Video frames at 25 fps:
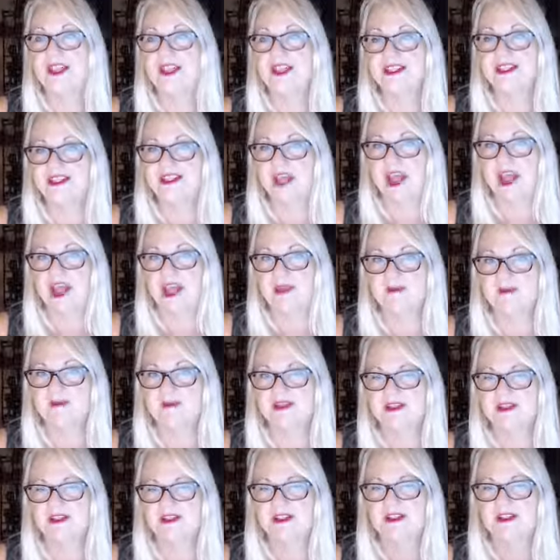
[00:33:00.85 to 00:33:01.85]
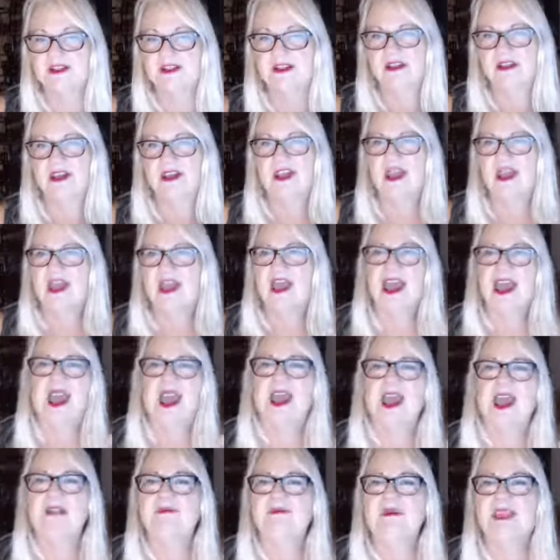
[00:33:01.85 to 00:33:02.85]
times.
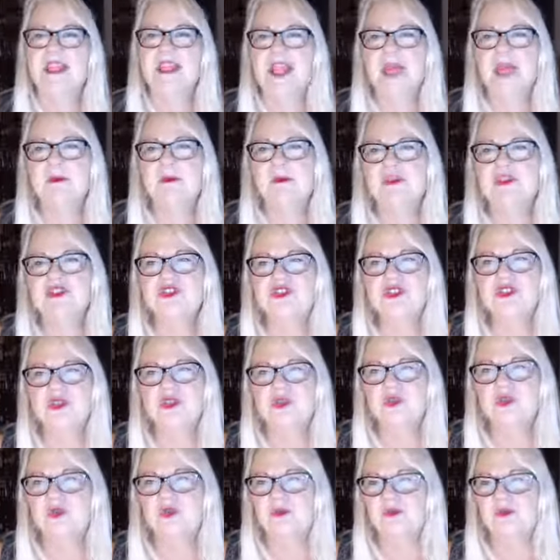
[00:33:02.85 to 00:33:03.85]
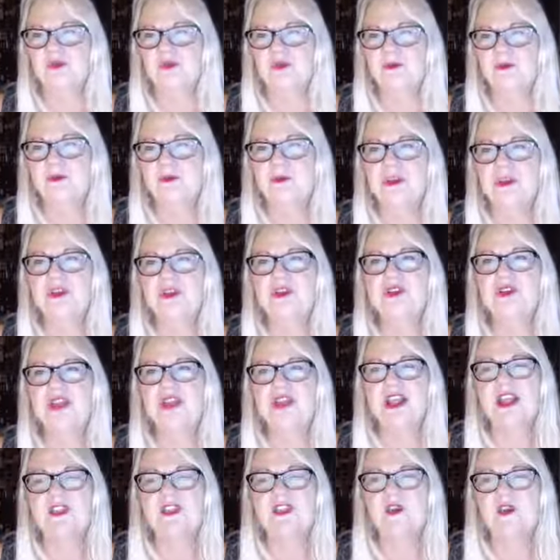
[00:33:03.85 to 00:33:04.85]
And being able to build
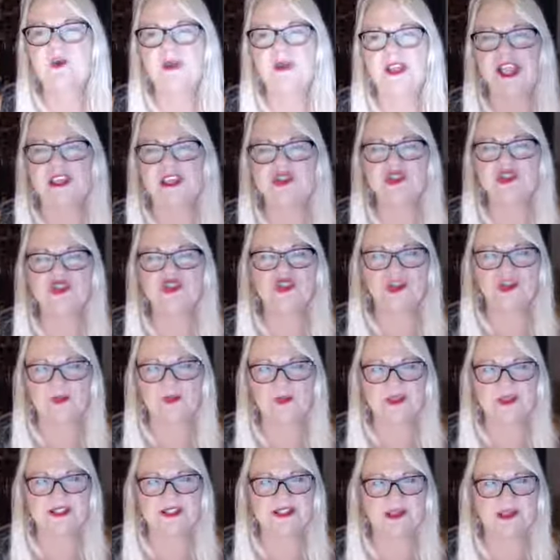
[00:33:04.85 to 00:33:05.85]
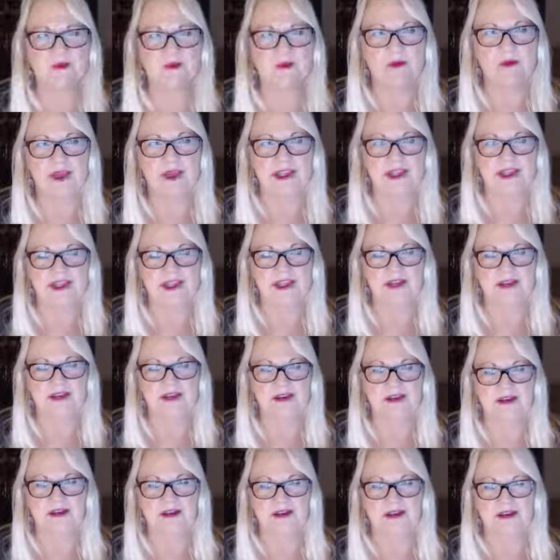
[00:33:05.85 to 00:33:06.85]
another relationship with somebody.
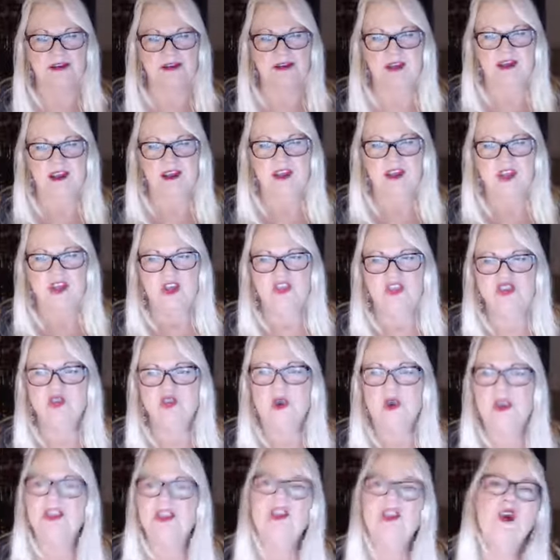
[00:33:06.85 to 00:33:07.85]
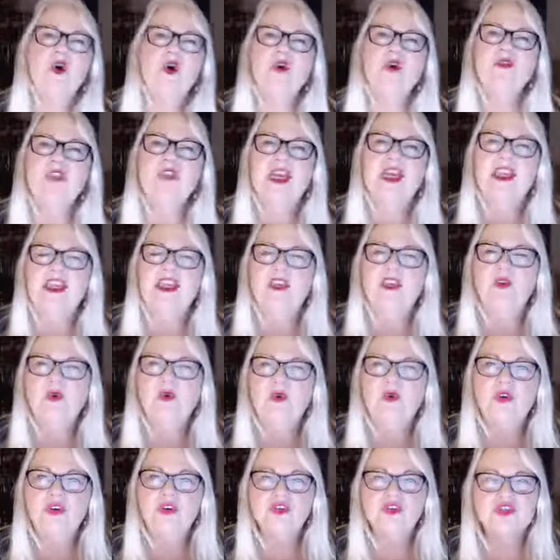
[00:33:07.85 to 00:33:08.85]
So I know that in
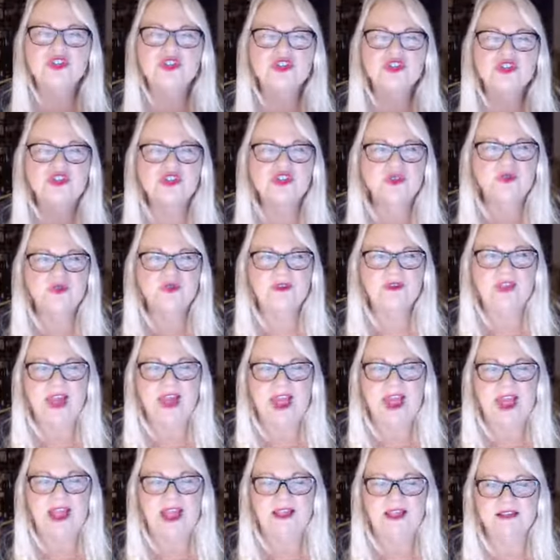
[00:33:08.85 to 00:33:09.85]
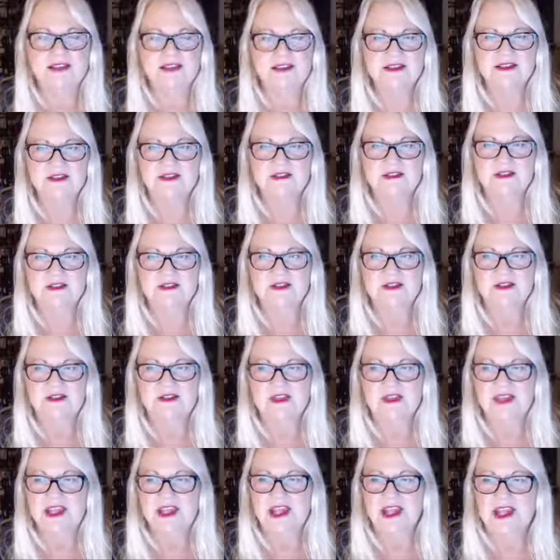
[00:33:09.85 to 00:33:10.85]
order to do that,
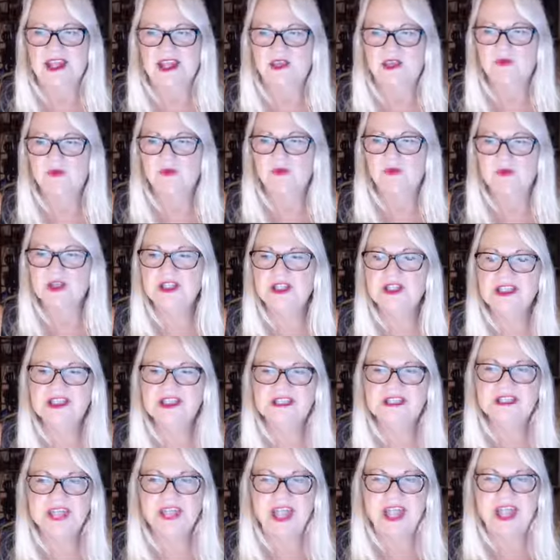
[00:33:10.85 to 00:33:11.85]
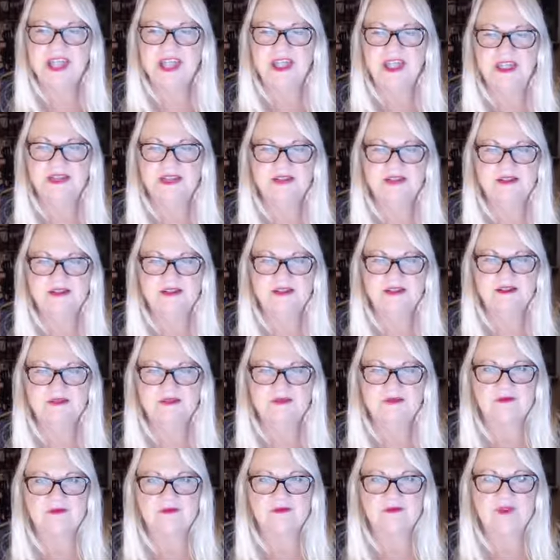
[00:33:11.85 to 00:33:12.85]
it really takes
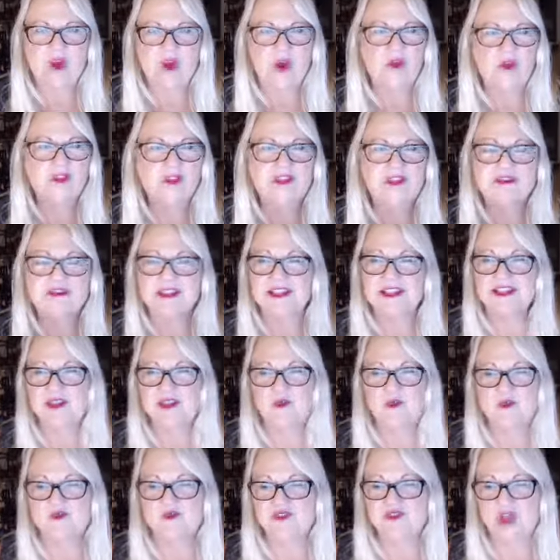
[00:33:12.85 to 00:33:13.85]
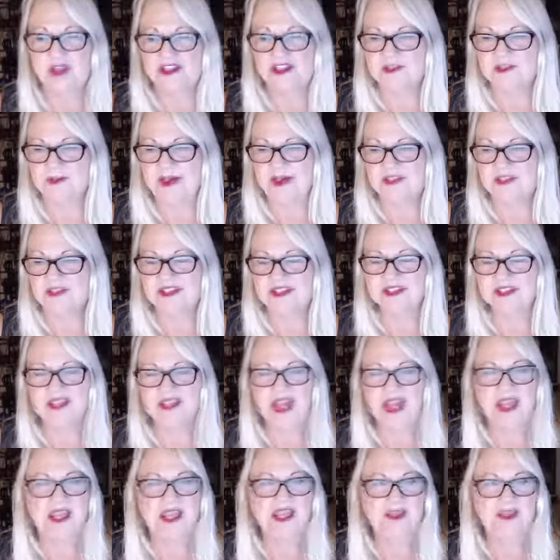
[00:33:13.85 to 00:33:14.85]
all the things that we've talked about
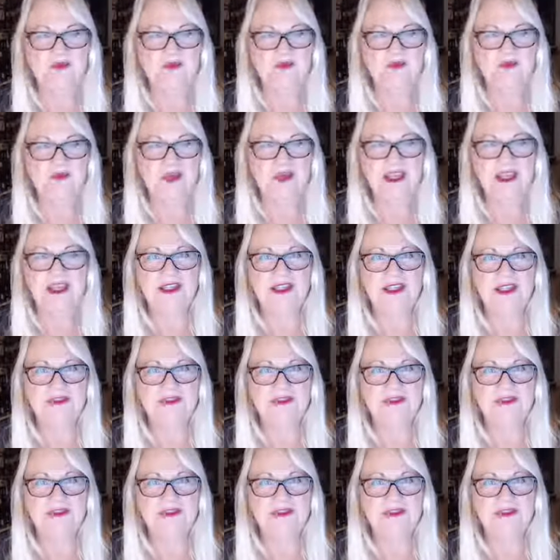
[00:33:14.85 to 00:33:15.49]
tonight, right?